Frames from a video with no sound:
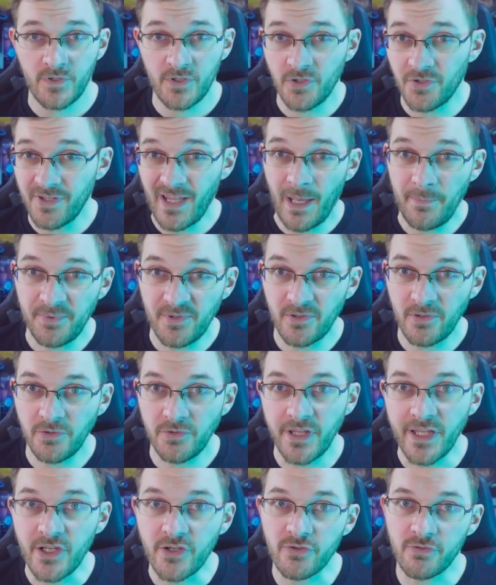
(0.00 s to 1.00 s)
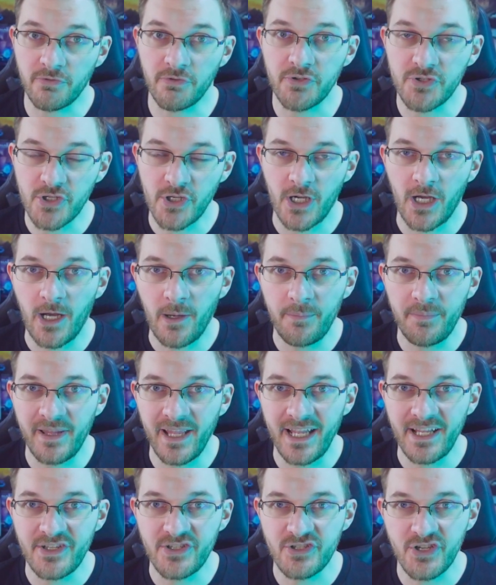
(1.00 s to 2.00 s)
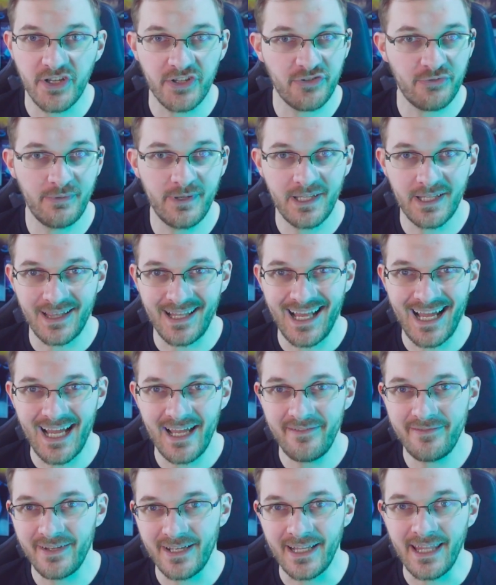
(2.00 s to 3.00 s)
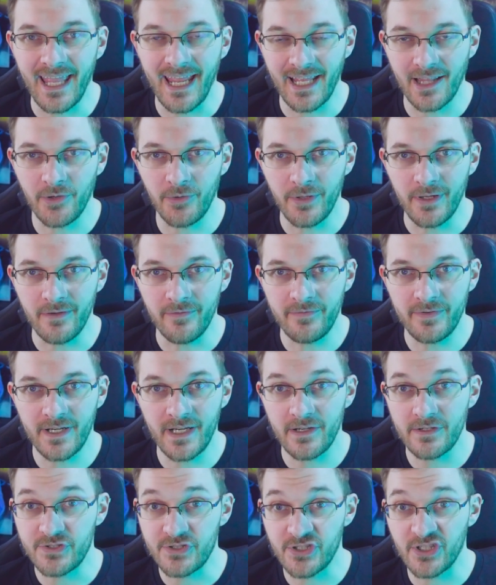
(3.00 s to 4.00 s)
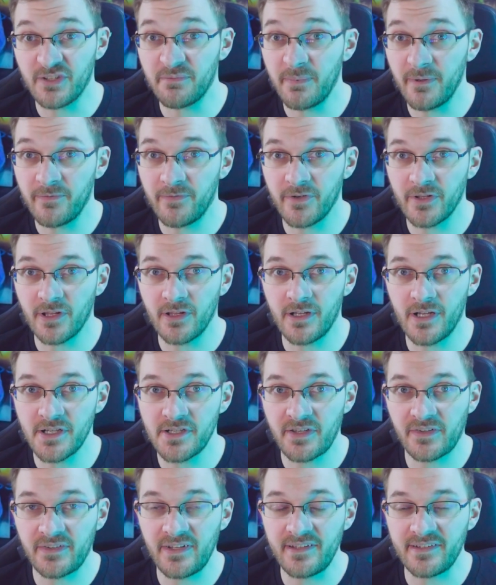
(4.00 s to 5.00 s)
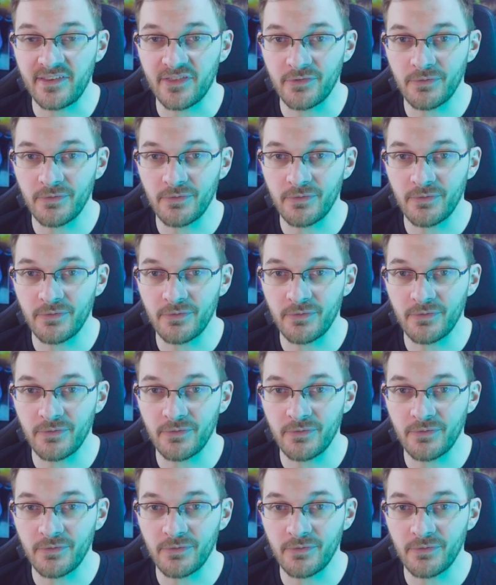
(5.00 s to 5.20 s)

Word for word: So an absolutely crucial update just went live in Halo Infinite just before the launch of Season